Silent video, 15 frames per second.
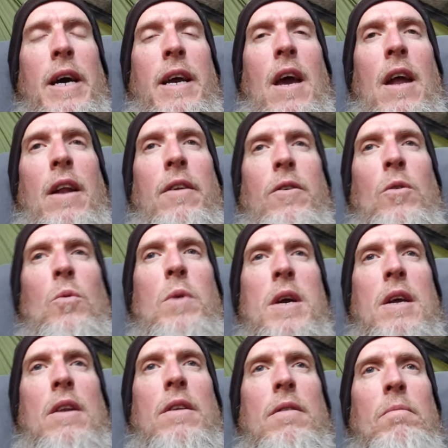I kind of
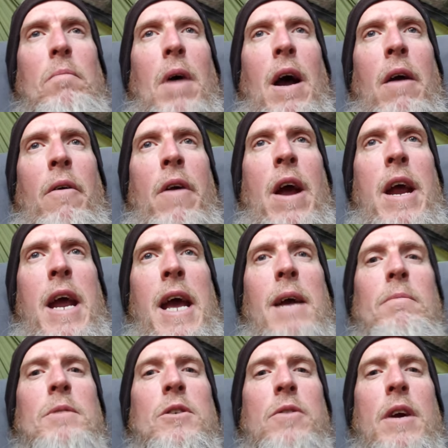tweaked my right
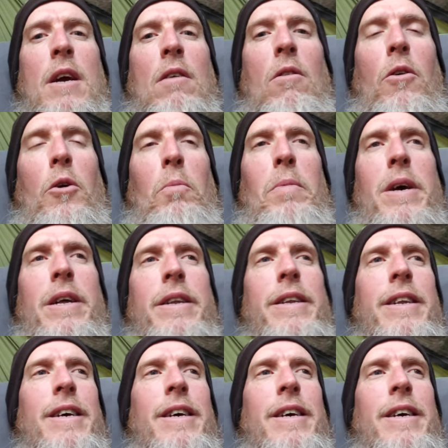hamstring a little bit.